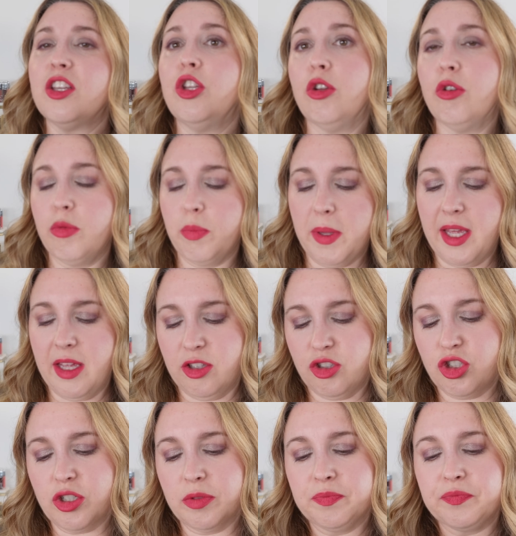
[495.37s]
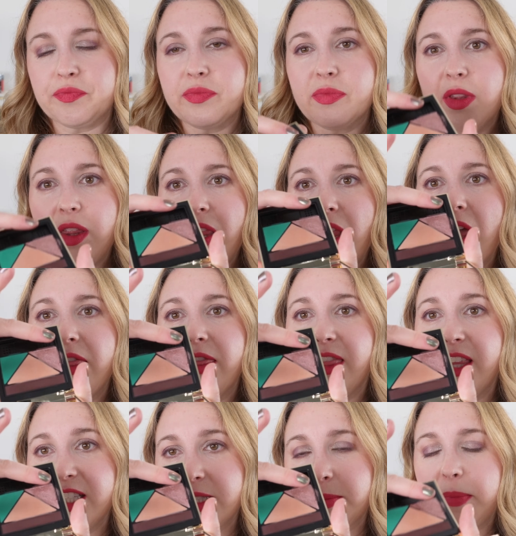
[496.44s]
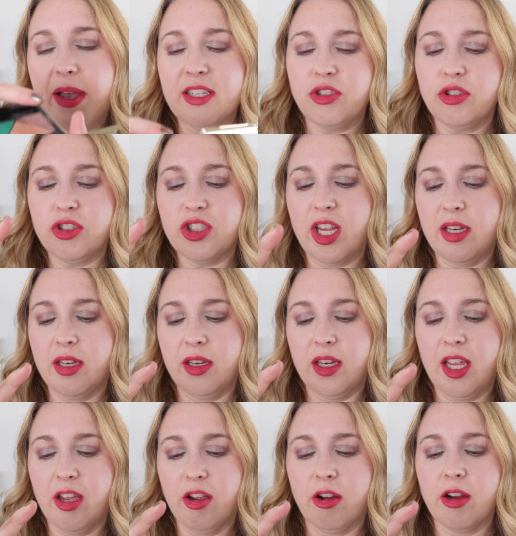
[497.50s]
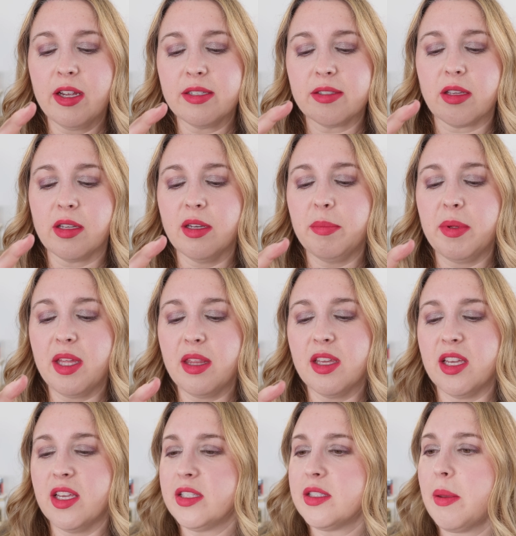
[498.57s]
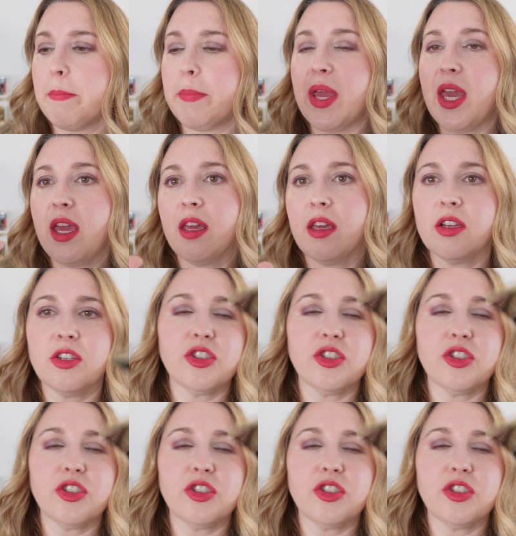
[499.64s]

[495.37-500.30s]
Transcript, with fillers: a nude peach. The special shade in here is gonna be this pink